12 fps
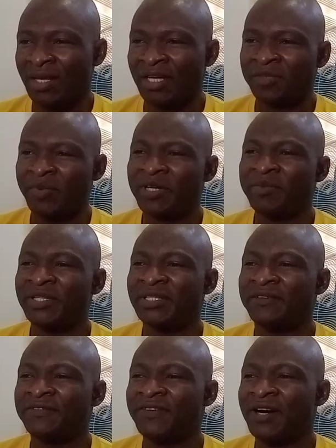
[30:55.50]
Experiments
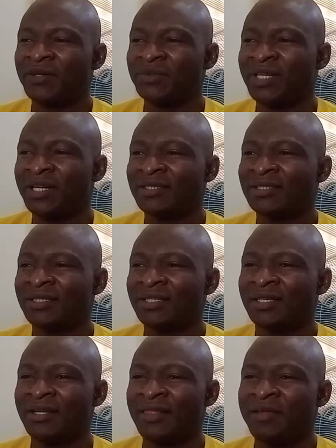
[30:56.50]
have found that
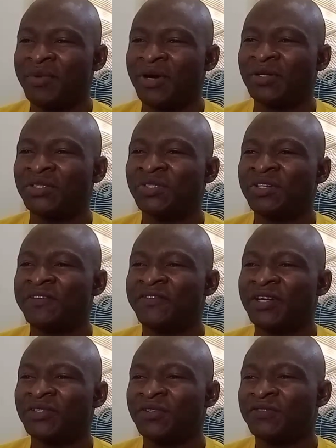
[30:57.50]
the biological
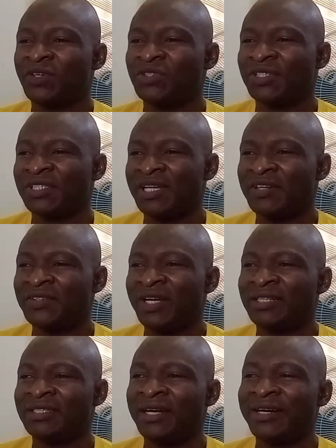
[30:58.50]
effects of ultrasound
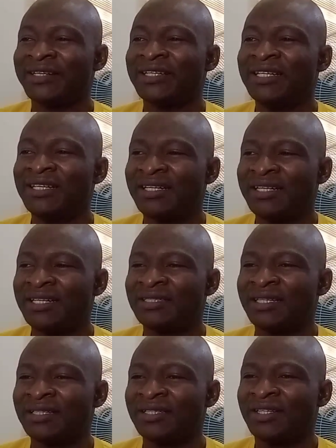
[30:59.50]
are directly
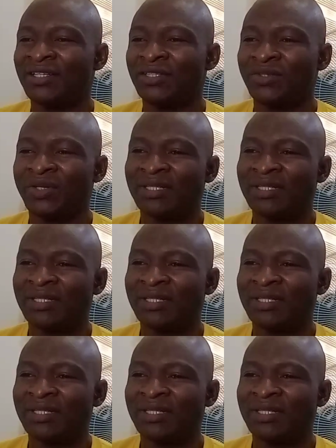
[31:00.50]
related to